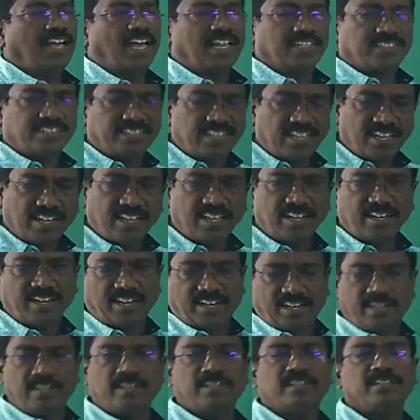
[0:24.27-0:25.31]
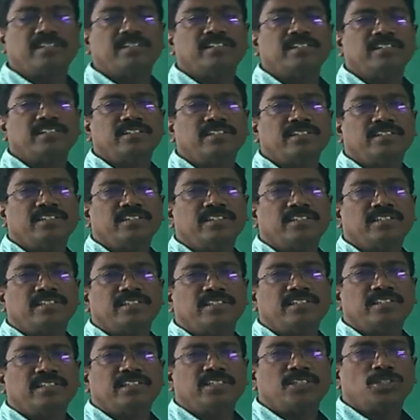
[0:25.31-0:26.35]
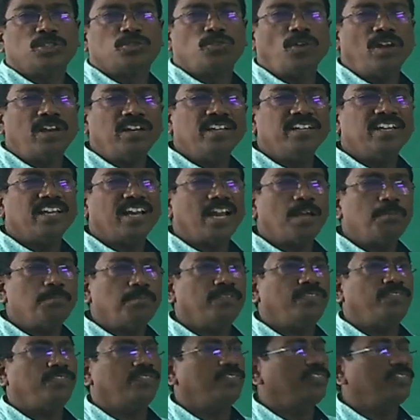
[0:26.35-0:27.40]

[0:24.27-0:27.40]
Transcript: as there are in 12 gram of